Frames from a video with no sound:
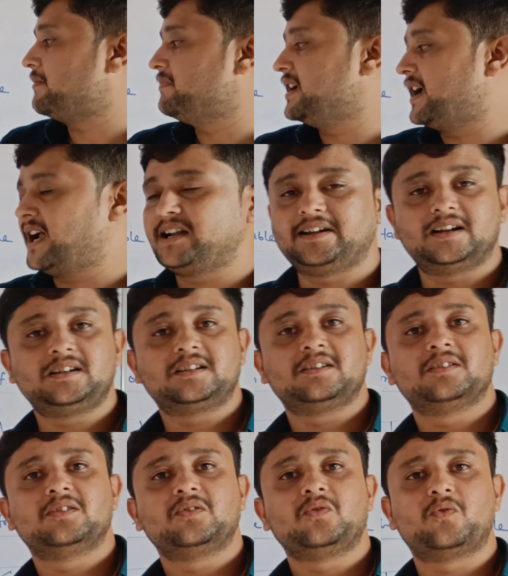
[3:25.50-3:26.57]
can be
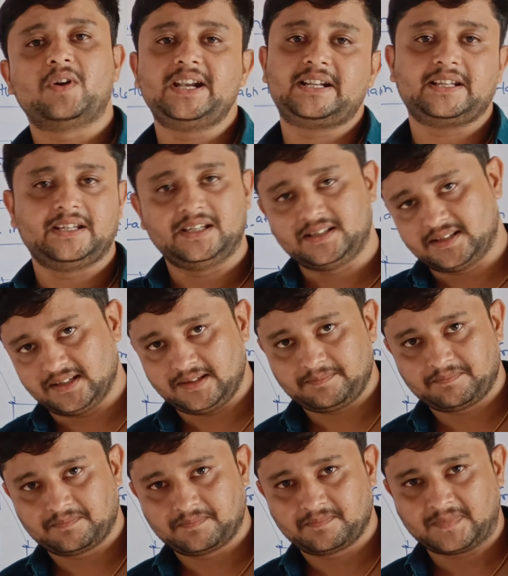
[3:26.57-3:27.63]
handled quite
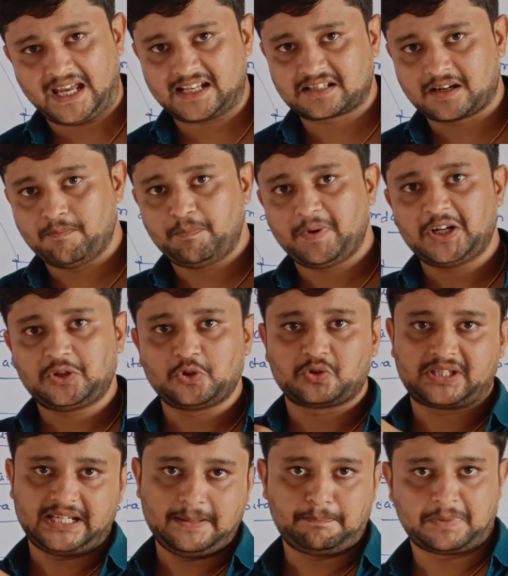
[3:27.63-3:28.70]
easily as compared to
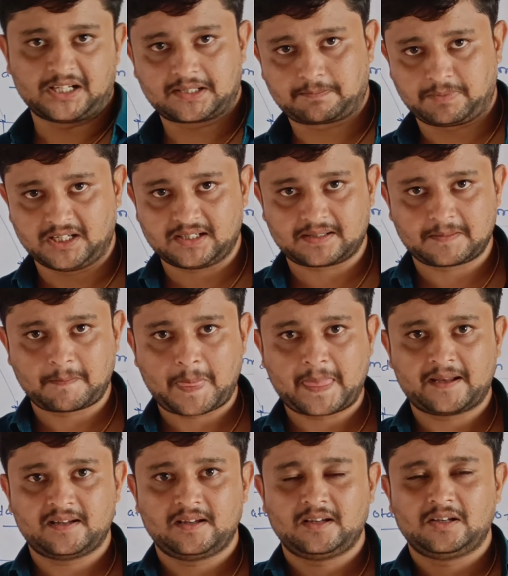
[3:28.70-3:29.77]
C++.
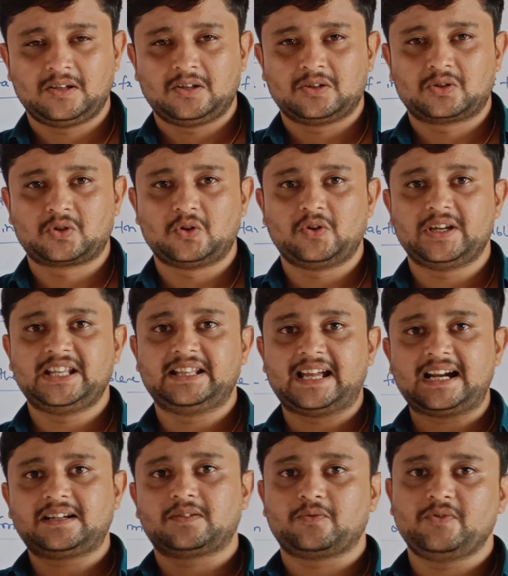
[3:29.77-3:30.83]
So in
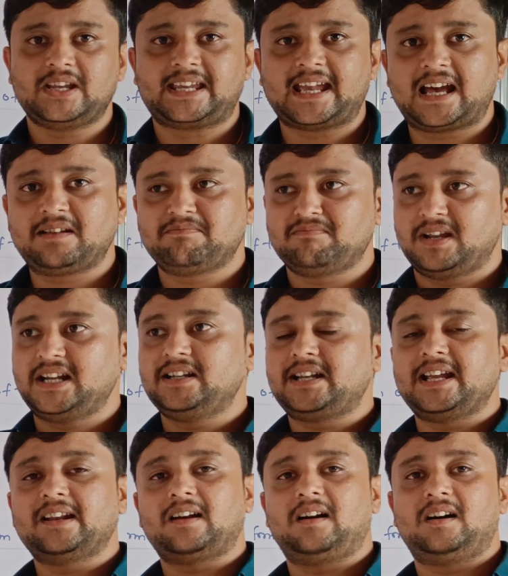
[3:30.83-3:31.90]
that we can
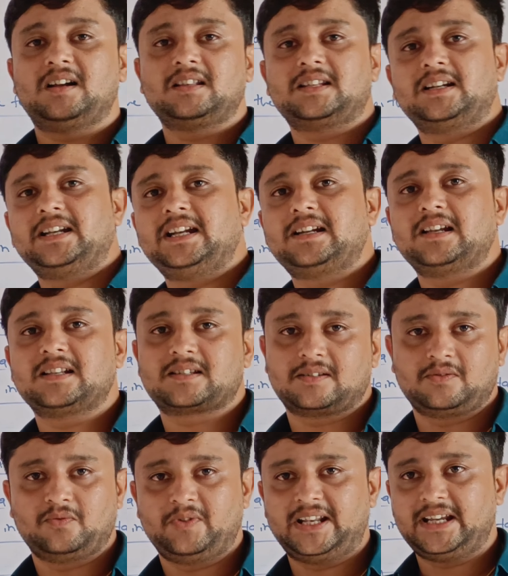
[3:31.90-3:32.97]
maintain all the data
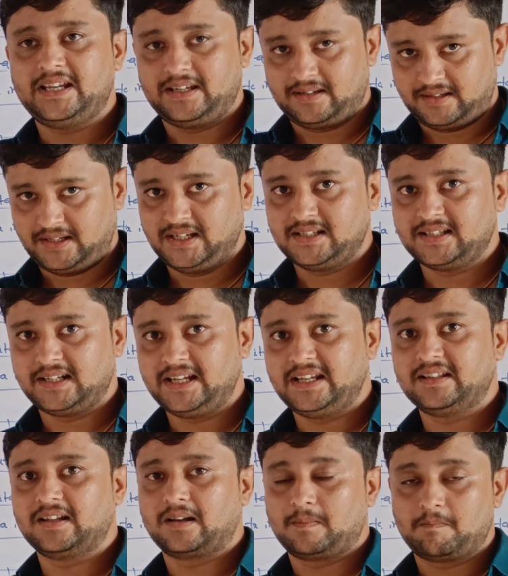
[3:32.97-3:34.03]
very
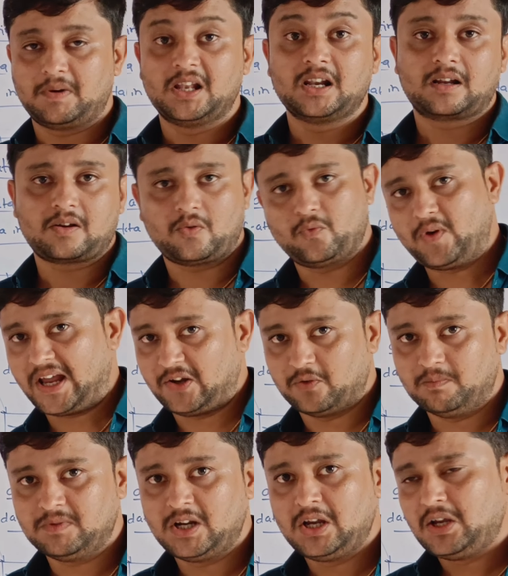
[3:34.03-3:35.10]
easily in the bulk
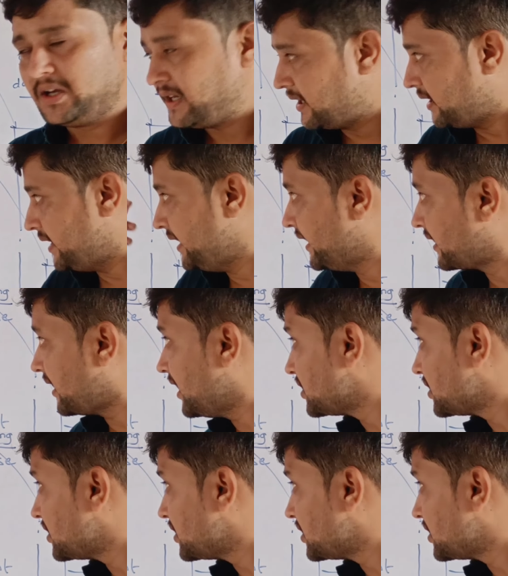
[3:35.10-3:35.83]
volume. Here